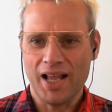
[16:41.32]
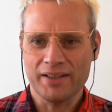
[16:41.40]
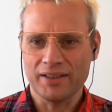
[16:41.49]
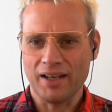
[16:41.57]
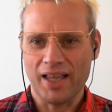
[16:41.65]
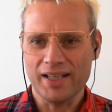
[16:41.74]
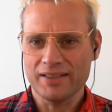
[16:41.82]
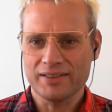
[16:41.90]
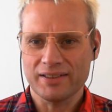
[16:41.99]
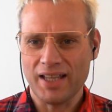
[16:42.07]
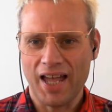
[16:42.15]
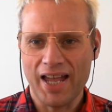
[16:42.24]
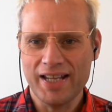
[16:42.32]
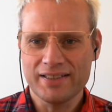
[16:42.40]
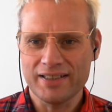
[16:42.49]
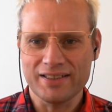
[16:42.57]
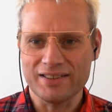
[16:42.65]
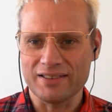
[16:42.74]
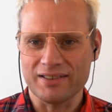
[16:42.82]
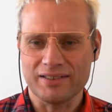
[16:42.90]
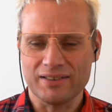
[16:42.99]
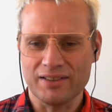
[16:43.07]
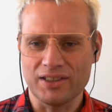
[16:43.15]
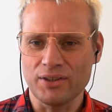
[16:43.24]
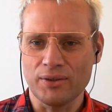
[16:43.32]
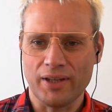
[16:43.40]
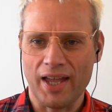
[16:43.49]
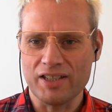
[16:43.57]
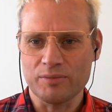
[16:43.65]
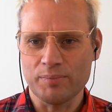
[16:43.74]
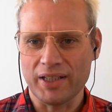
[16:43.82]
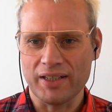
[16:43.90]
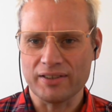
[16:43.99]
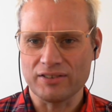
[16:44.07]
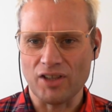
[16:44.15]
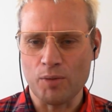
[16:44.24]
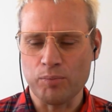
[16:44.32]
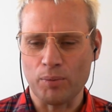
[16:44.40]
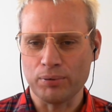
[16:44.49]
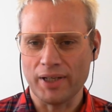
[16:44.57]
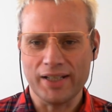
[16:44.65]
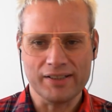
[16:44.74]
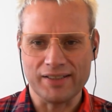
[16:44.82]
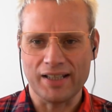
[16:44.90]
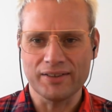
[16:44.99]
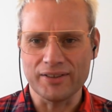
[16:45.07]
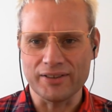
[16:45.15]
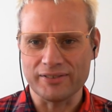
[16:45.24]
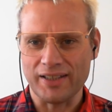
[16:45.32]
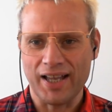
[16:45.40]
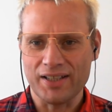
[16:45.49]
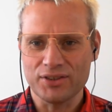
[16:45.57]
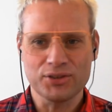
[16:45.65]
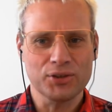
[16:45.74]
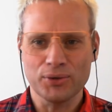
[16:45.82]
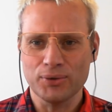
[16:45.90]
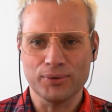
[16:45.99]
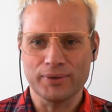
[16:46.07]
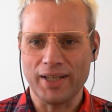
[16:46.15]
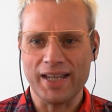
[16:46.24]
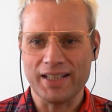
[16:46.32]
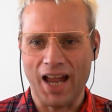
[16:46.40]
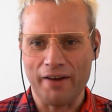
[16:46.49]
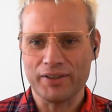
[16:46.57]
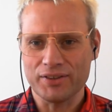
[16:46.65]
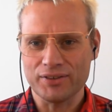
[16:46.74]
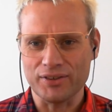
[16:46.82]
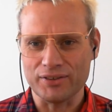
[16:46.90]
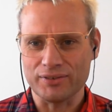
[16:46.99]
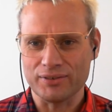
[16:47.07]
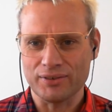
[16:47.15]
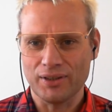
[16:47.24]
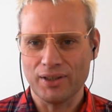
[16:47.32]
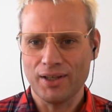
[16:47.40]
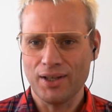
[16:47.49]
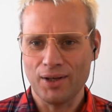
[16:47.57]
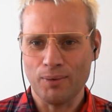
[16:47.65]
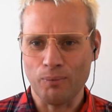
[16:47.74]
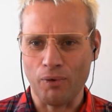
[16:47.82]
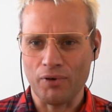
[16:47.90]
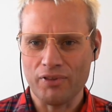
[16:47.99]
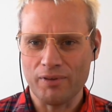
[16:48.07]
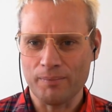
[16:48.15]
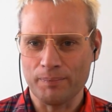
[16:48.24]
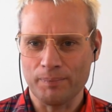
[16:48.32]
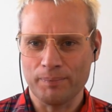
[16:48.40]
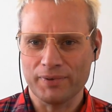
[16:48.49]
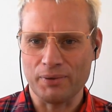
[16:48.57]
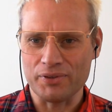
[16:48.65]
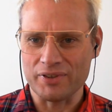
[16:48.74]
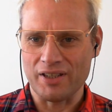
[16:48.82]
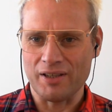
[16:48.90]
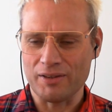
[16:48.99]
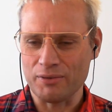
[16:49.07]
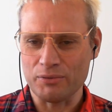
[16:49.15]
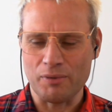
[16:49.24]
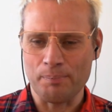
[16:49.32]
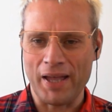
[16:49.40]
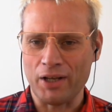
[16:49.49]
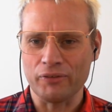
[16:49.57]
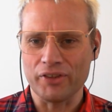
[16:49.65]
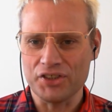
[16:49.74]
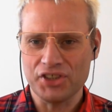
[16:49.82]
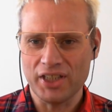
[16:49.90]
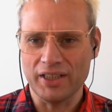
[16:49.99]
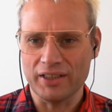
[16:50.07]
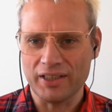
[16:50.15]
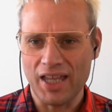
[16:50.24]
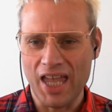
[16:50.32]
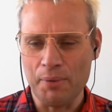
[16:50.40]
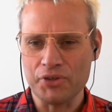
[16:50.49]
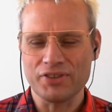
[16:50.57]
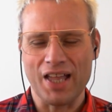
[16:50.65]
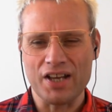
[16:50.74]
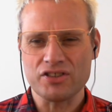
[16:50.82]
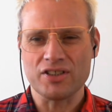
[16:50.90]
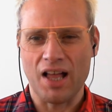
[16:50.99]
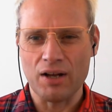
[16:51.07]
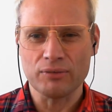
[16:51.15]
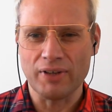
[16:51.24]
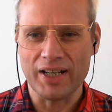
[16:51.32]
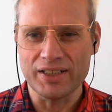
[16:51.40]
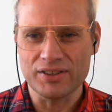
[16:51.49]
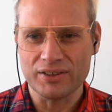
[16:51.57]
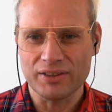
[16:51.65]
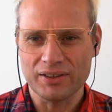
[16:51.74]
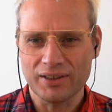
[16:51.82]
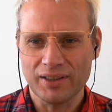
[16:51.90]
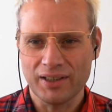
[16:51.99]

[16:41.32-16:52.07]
In the late 80s, the UK's biggest soap opera, EastEnders, they had two gay characters. One of them, there was a peck on the cheek. It was national outrage.